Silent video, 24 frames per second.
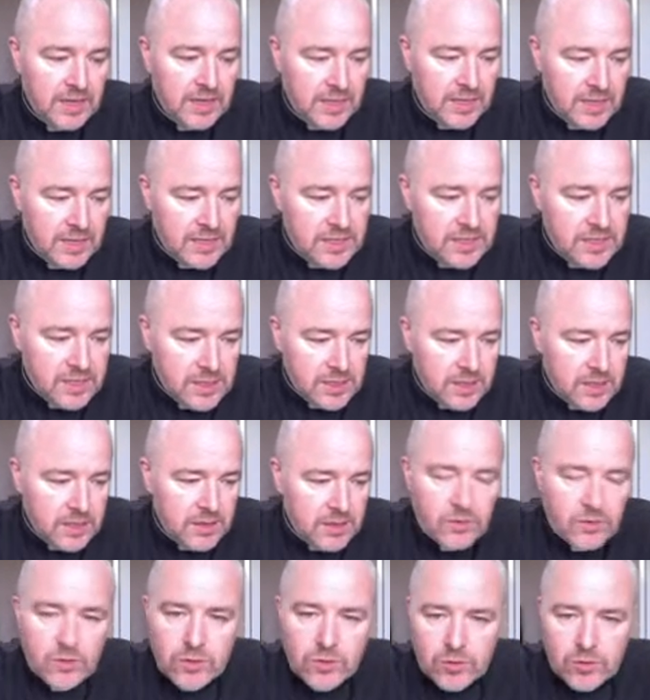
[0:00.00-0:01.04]
is
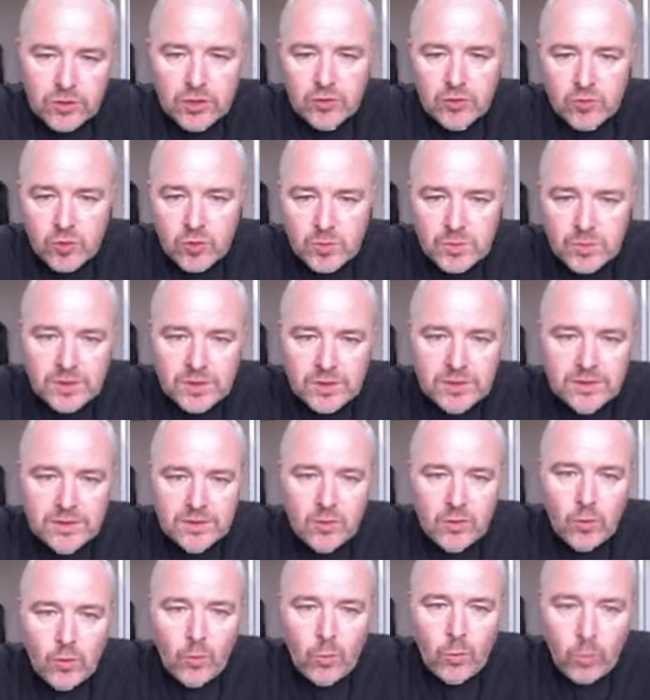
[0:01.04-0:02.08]
that the group
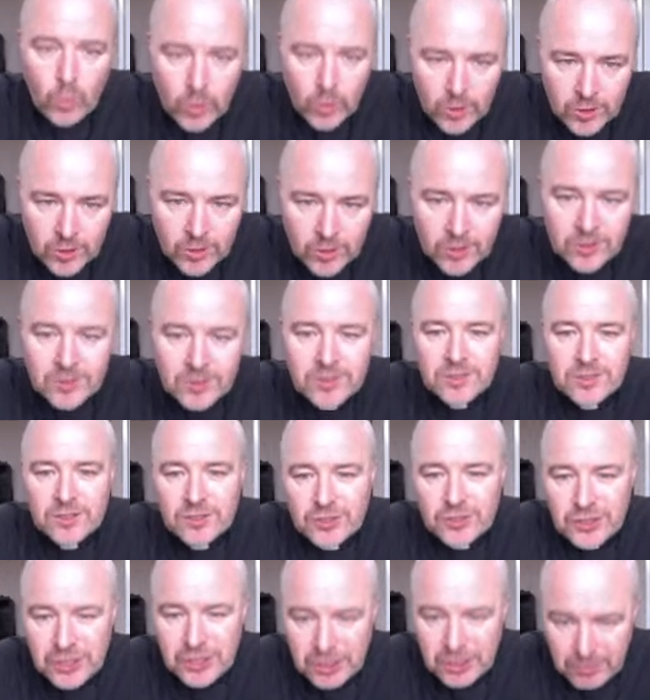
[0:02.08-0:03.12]
were
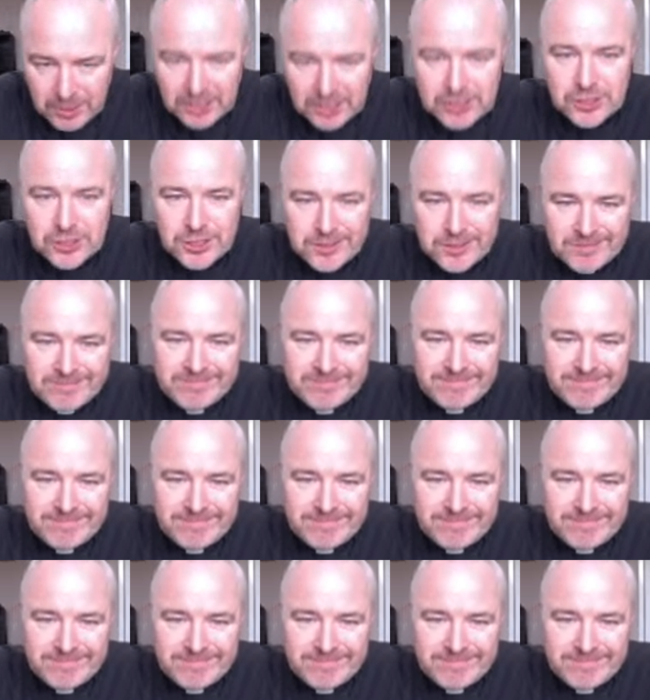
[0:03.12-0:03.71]
Jewish.